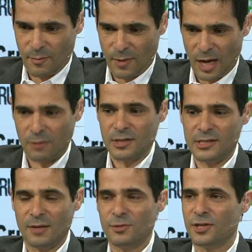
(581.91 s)
Our
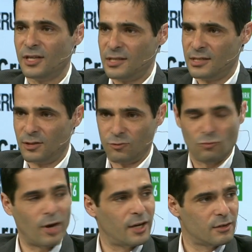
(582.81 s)
assumption is that
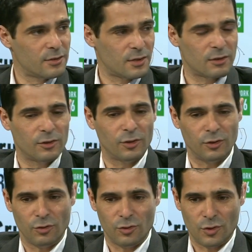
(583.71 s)
riders are going
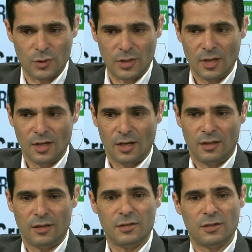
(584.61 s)
to choose
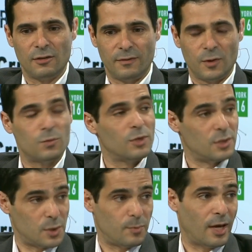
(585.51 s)
the service which
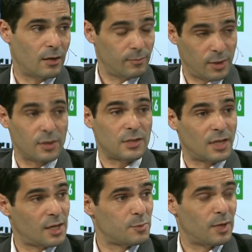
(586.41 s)
is better because it
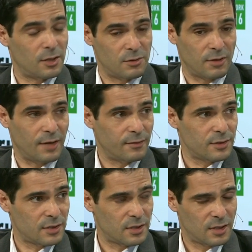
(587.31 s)
has better
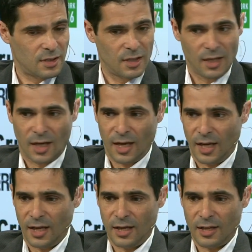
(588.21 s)
drivers.
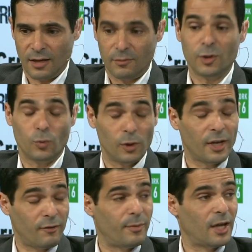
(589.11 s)
It, it will
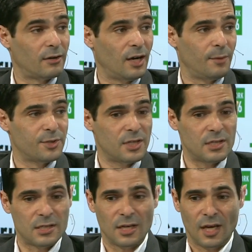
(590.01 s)
have better
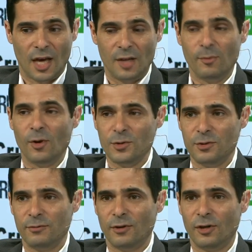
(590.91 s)
options. And most
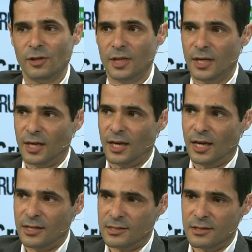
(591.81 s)
of all,
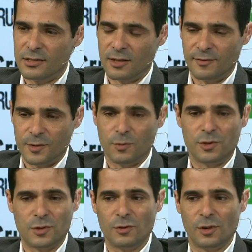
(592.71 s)
it's the service which
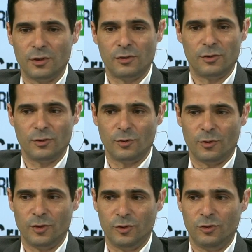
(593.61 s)
is going to
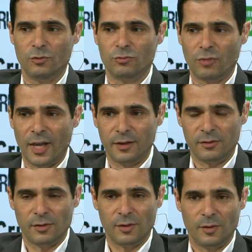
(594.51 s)
do right
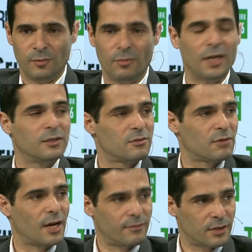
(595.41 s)
by the
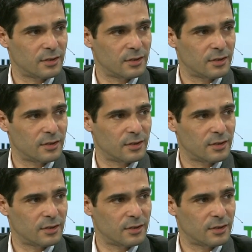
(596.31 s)
driver.